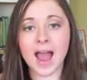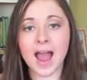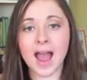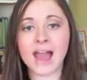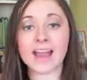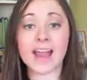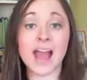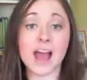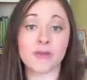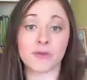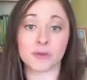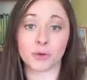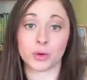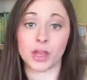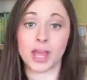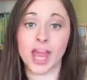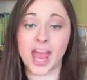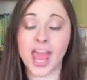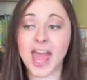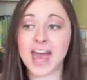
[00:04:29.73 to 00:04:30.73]
I got
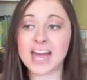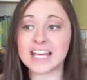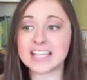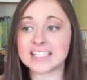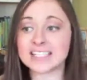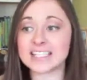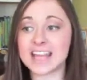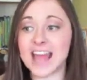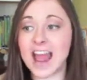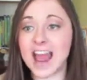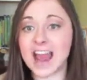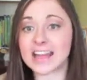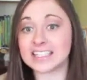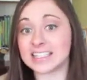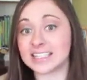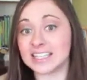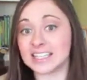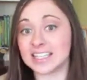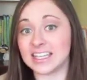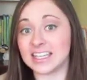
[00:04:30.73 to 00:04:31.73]
through it. And at
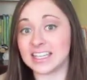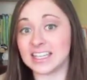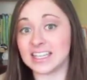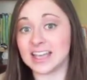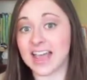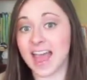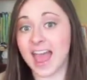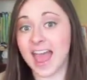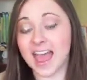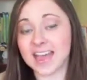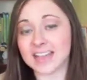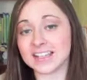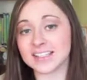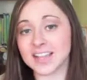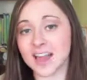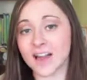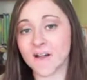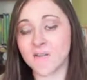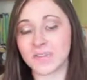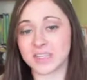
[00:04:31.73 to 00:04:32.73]
the
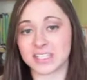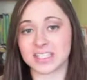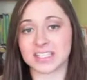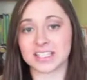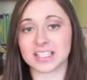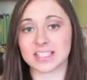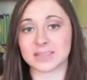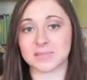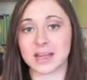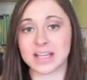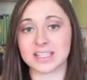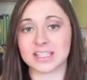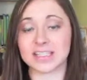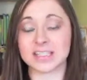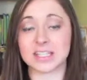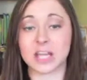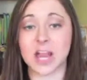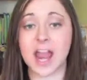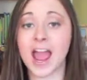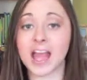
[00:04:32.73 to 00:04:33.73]
end of the 6
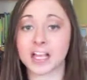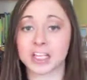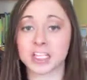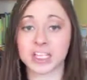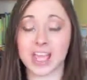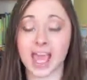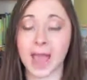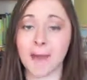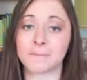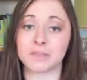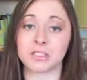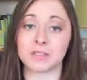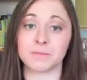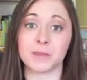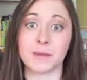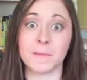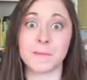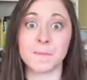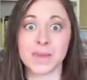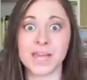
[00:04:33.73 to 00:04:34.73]
months, there actually happened to
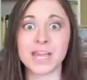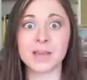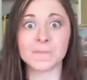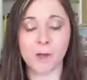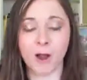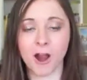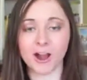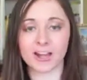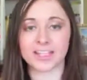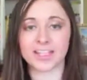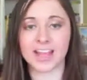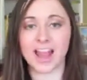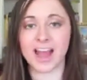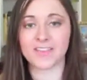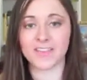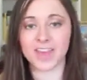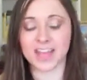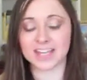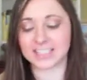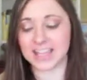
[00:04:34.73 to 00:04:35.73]
be a big party
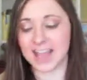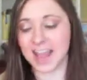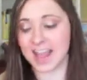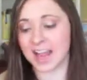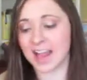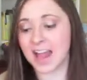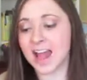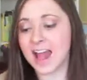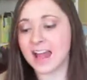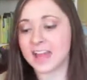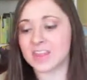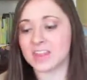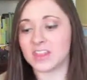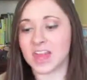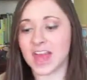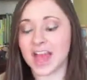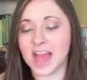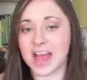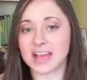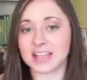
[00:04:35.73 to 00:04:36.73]
on that day
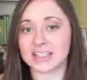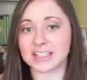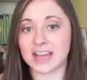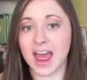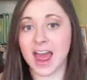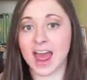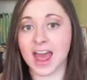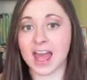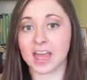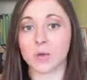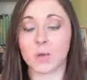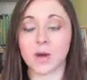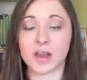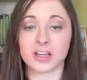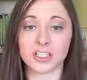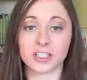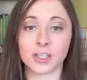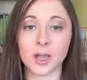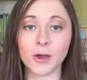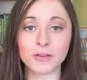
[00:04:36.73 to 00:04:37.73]
that I
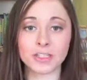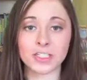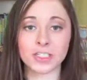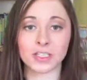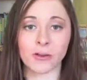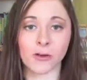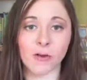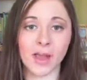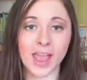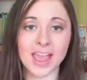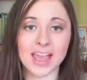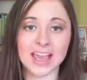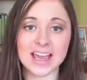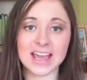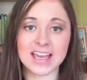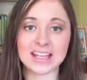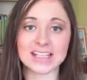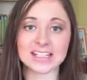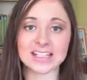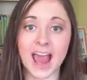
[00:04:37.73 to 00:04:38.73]
wanted to go to.
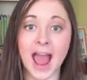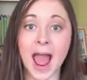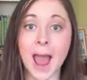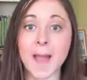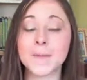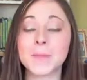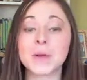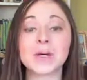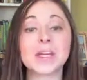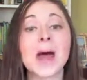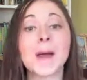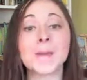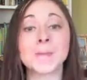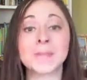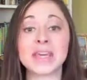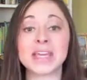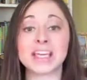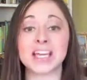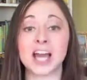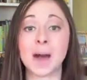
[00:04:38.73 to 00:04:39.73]
And I put on
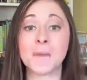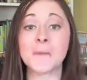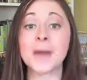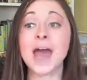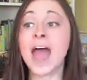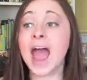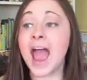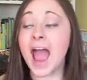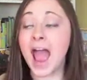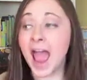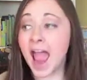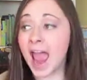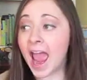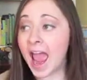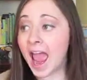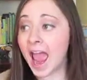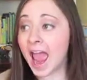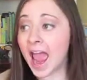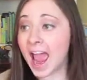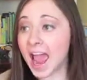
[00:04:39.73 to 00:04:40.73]
makeup.
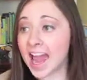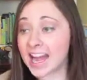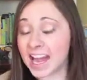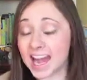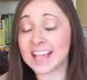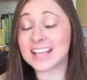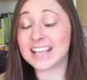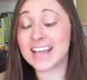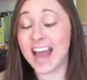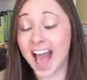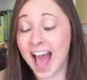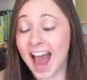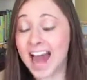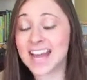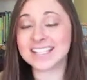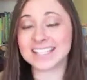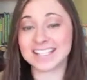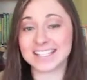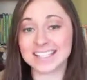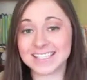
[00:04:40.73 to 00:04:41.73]
And I can
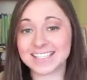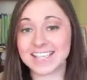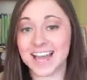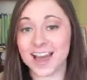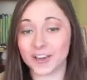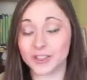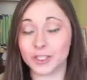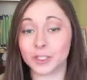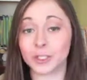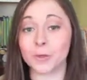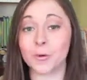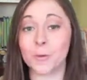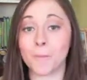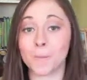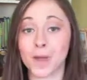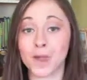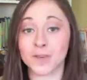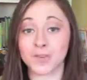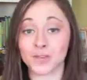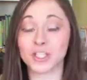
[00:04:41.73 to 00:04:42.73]
honestly tell you,
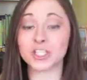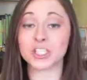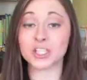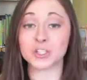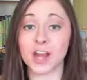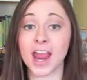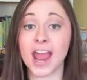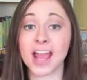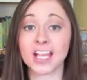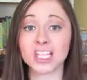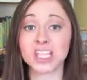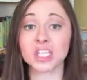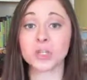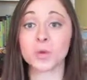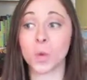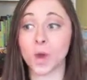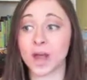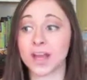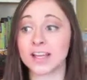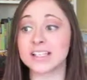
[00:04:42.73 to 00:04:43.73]
my first
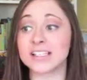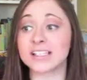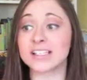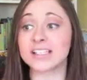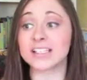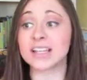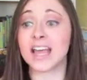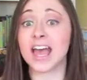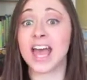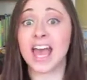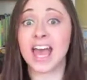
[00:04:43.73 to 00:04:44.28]
reaction was,